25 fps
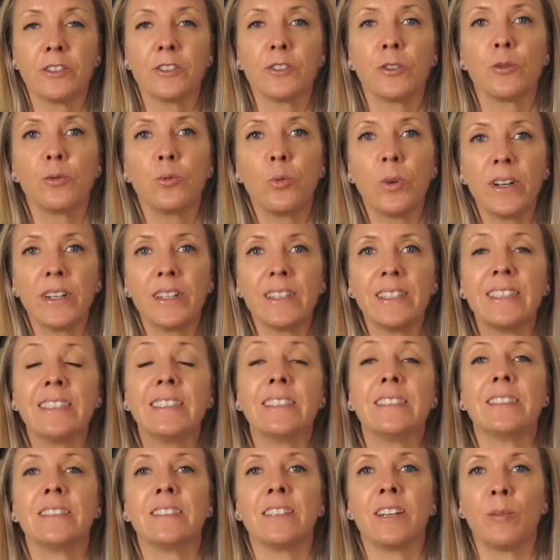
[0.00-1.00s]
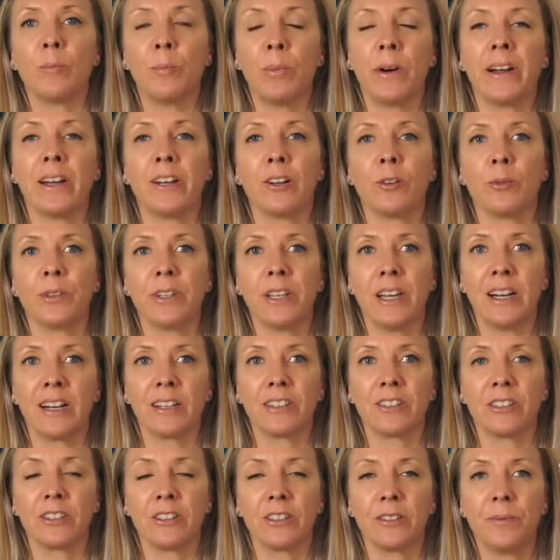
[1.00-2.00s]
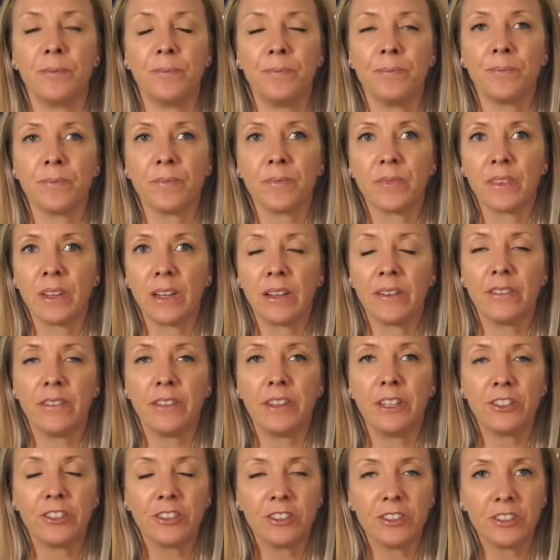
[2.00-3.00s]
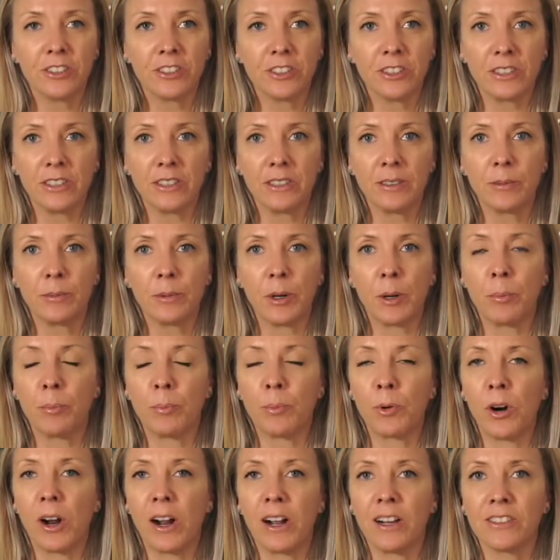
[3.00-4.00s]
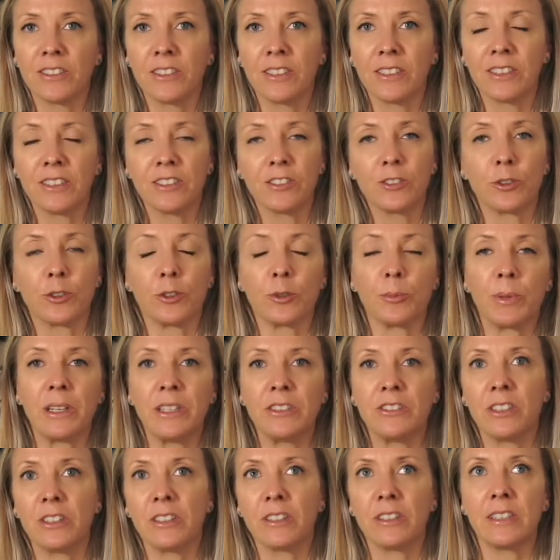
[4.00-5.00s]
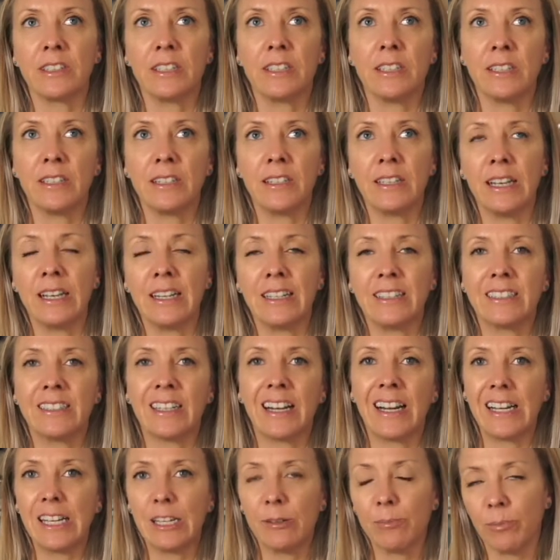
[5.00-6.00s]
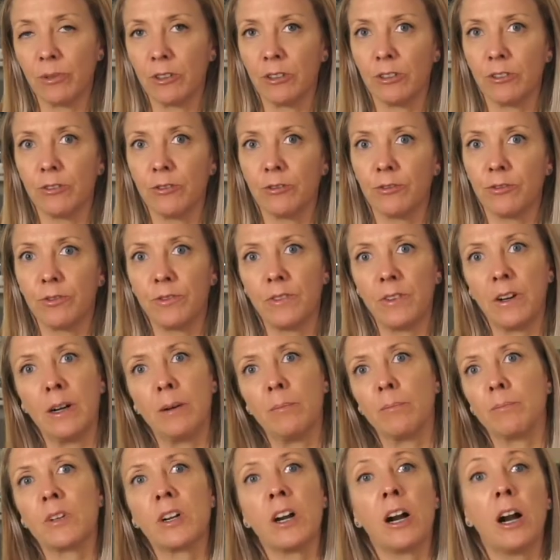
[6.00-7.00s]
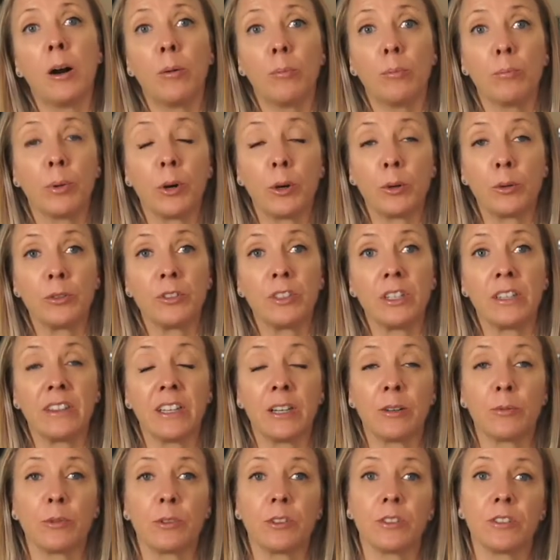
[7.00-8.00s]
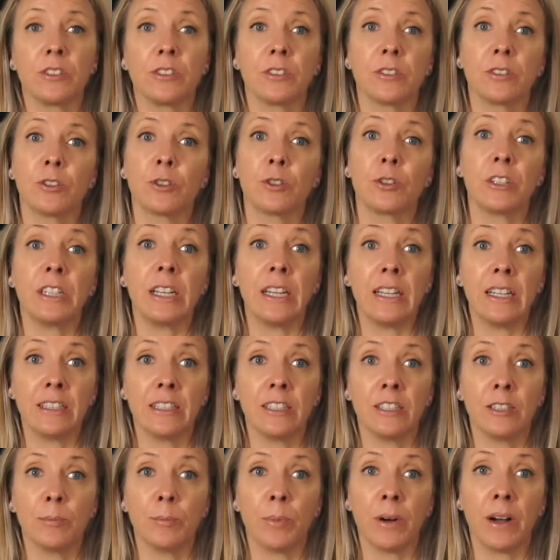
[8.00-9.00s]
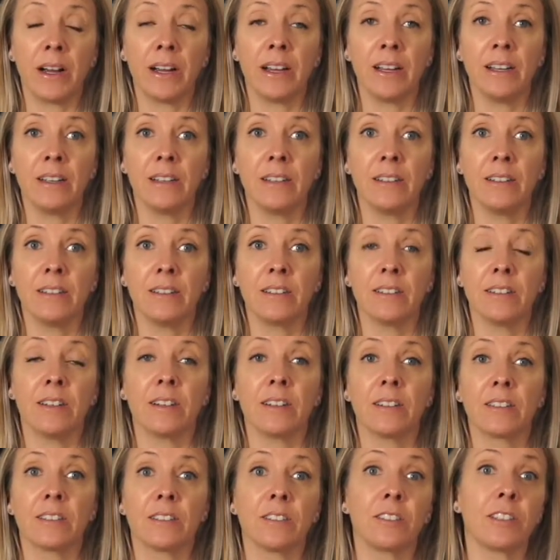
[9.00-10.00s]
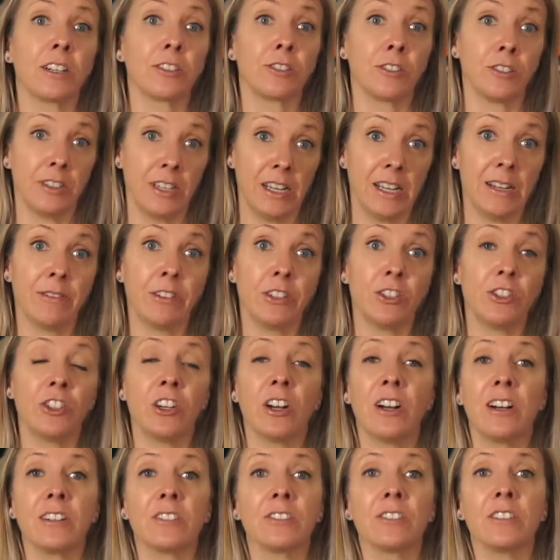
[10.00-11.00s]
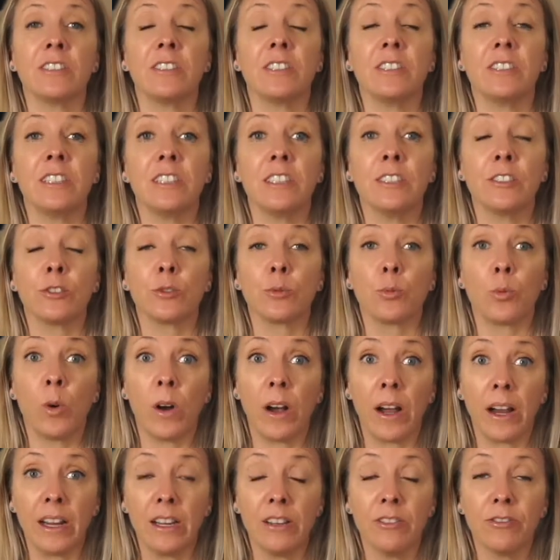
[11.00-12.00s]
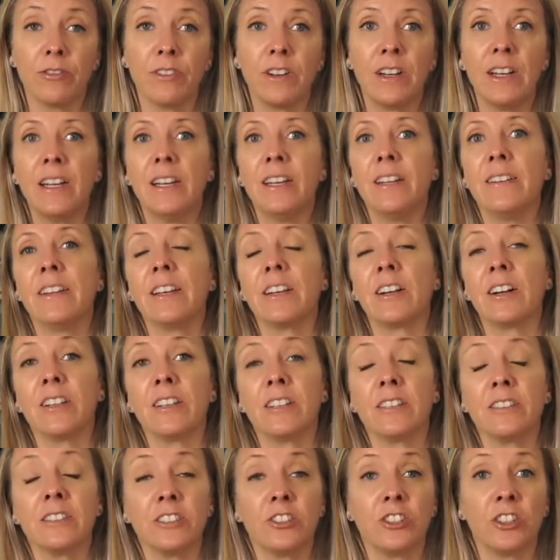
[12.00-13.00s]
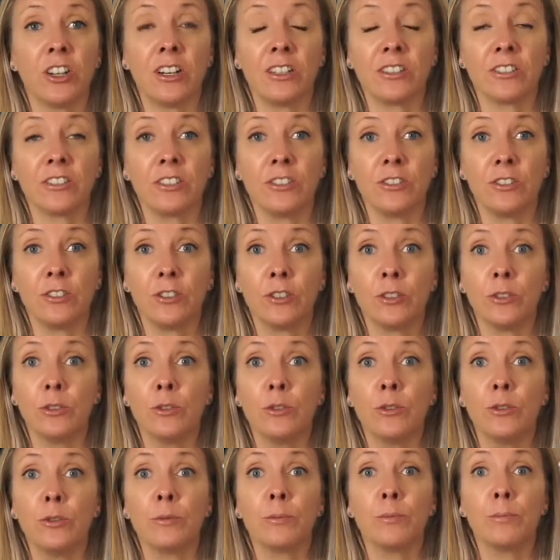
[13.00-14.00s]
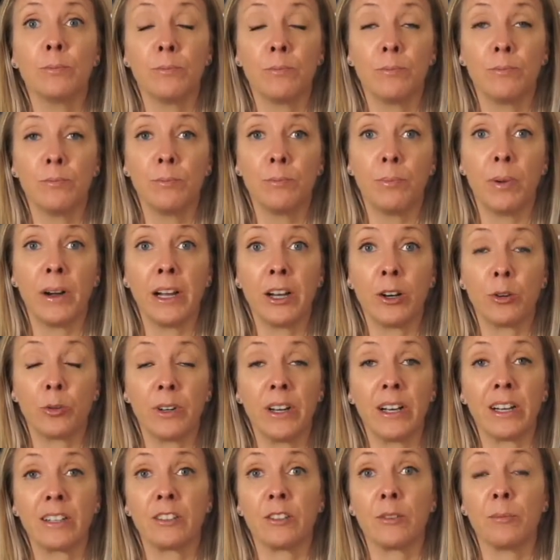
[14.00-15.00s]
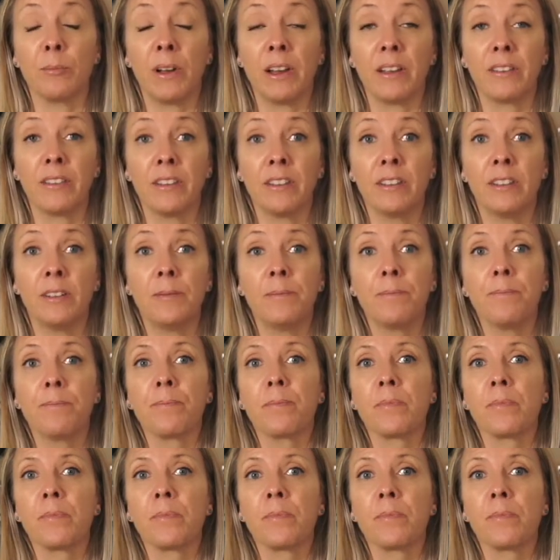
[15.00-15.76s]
So what is a bioreactor? This is a process, or basically a type of composting that was created by Dr. David Johnson and his wife. They call it the Johnson-Su Bioreactor Method.